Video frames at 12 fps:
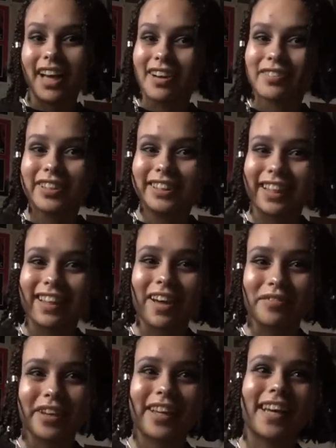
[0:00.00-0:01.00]
have a South
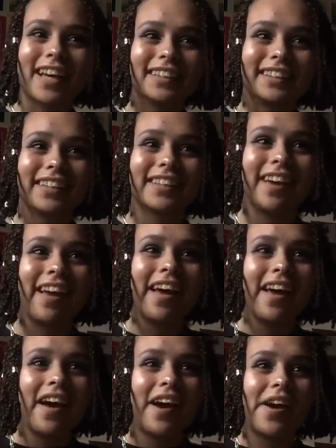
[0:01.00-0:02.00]
African accent.
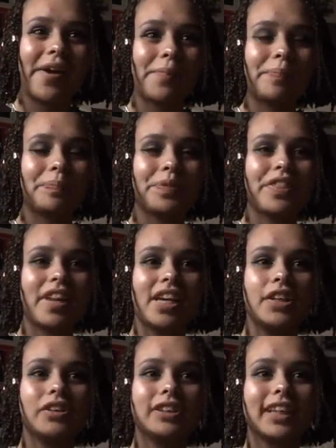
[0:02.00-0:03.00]
Um, they
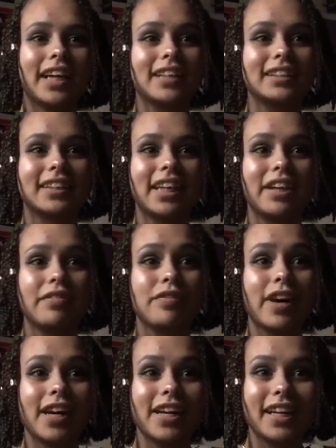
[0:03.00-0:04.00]
used to ask if
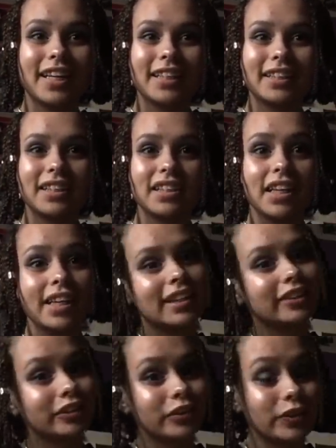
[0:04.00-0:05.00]
I had
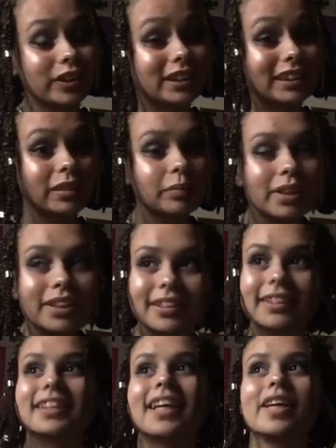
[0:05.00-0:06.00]
lions or
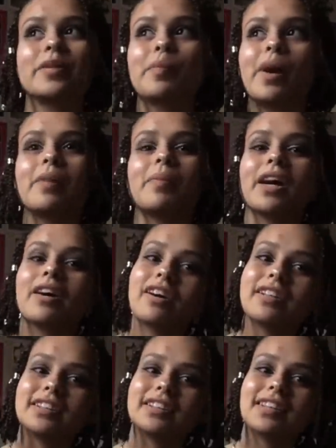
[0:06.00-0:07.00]
zebras in my back
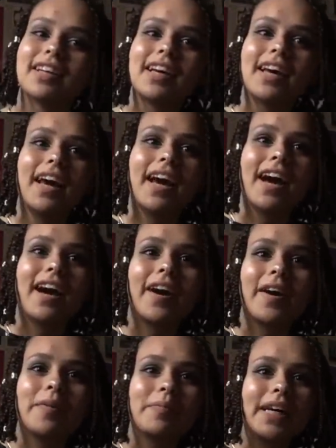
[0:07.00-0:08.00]
garden.
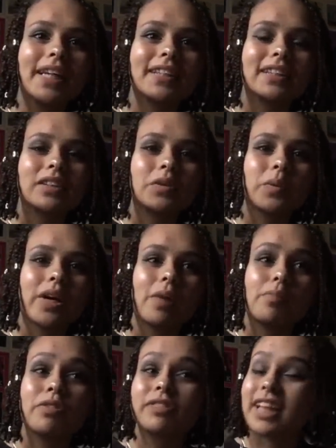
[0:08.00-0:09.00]
Um, and when I
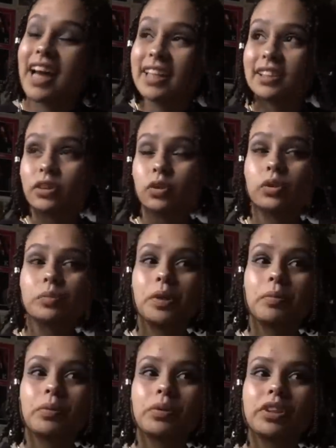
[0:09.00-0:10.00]
moved to high school,
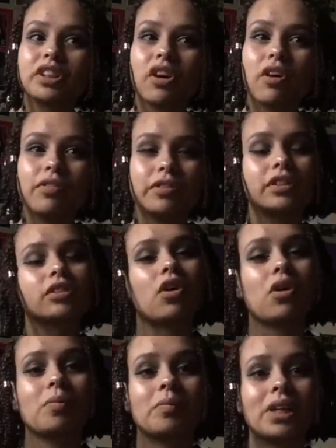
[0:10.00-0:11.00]
people would often
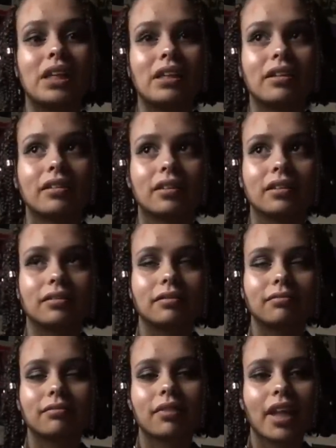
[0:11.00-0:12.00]
call me uh,
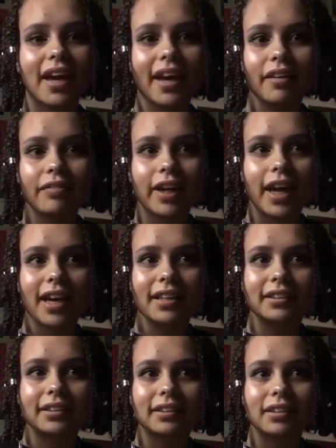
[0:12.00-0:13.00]
half
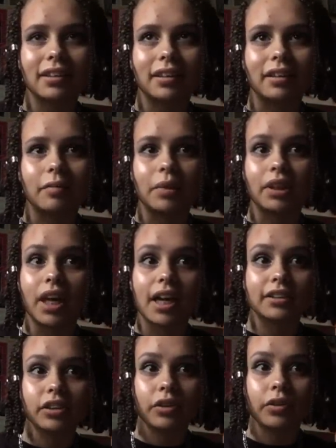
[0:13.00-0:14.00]
caste, uh,
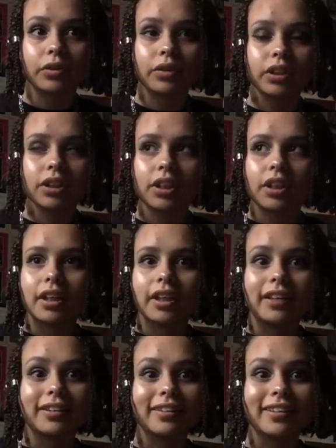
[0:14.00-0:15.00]
mulatto
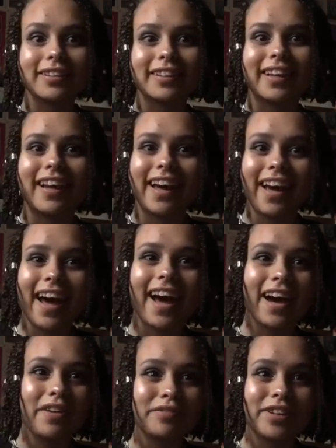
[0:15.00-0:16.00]
and
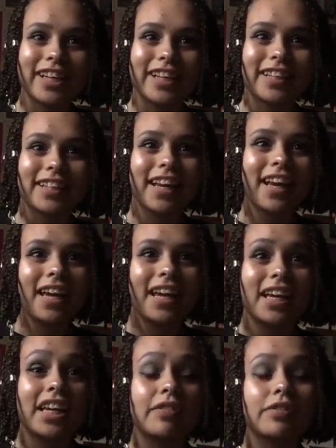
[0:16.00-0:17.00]
African,
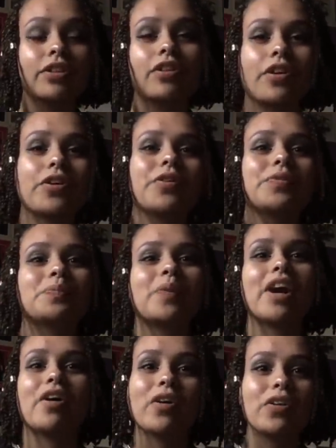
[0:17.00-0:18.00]
even though
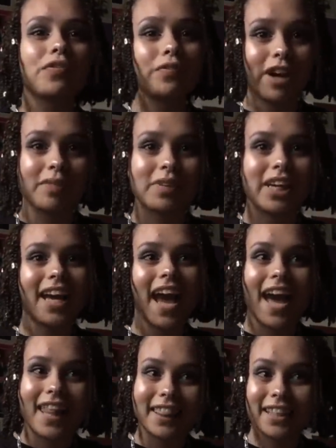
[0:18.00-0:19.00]
my whole family
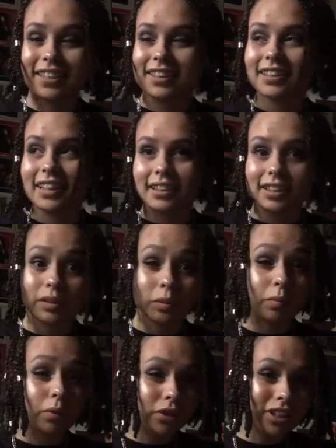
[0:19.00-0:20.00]
and their descendants
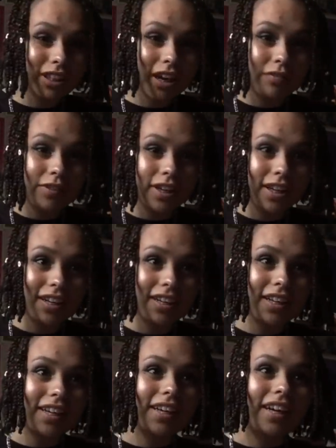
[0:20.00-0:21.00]
were born in Africa.
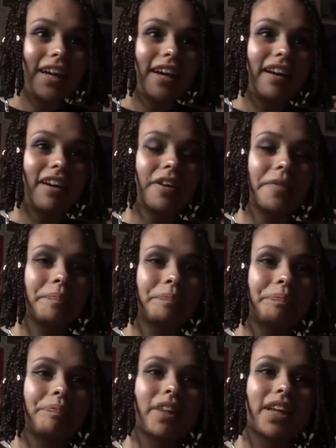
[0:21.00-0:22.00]

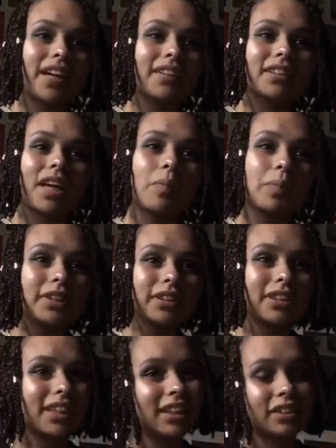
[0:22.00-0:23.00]
Um, and up until
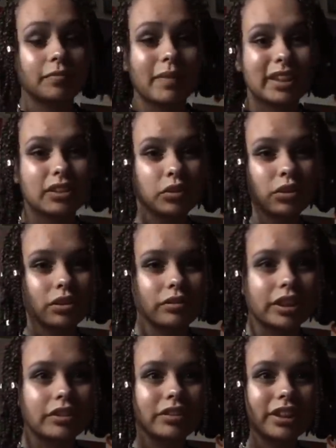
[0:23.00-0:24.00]
the end of my school
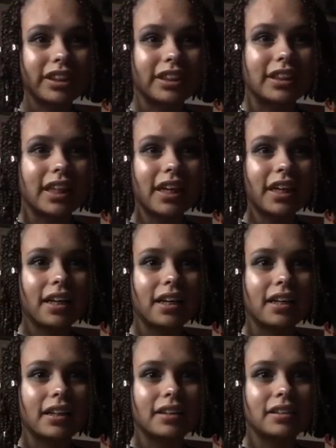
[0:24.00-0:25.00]
career, really,
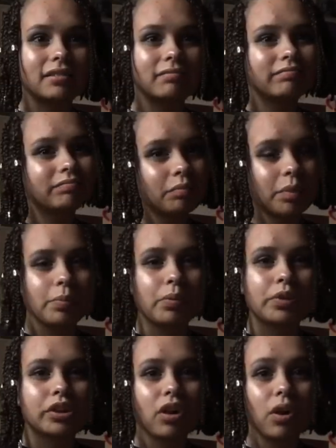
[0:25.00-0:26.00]
uh, people
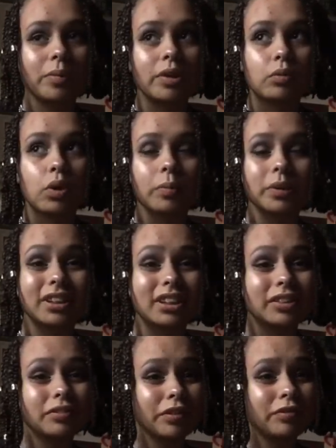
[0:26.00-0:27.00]
would call me
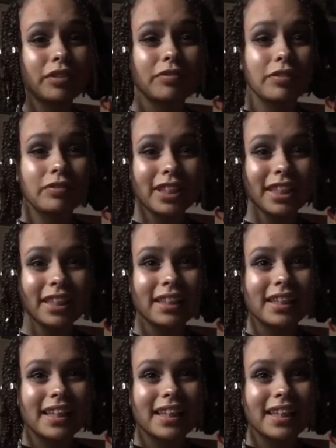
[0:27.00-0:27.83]
Warburton's 50 50.